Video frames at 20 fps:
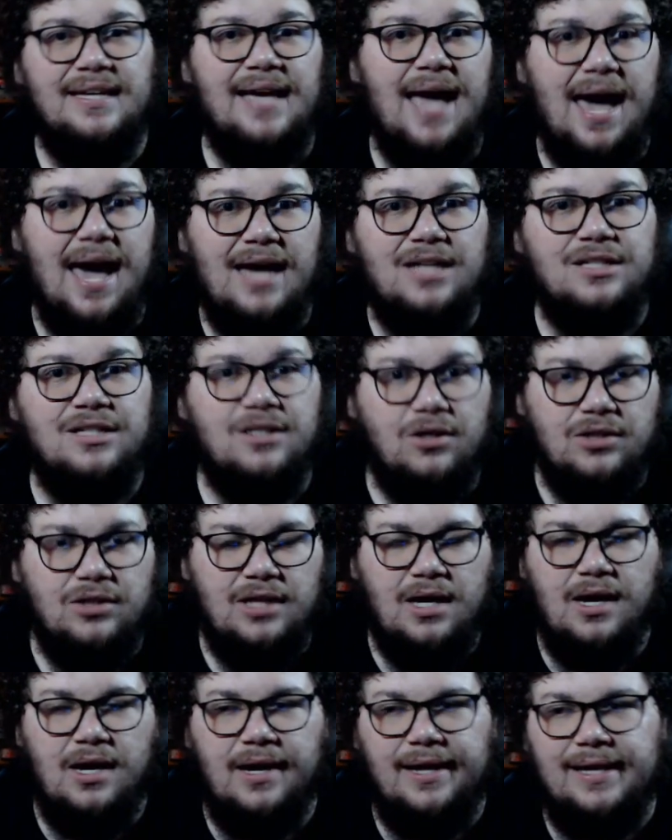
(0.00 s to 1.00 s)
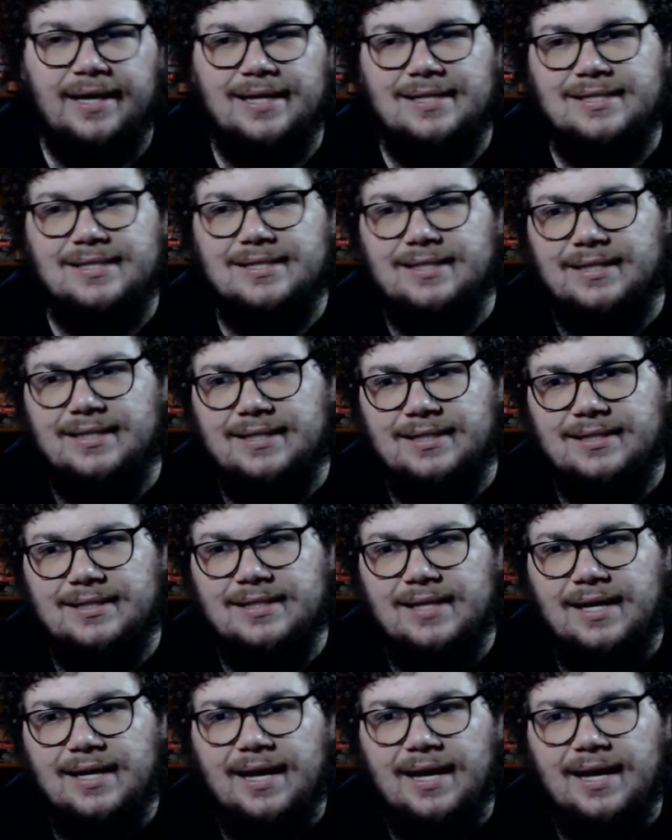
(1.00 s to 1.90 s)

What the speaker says: at adult audiences,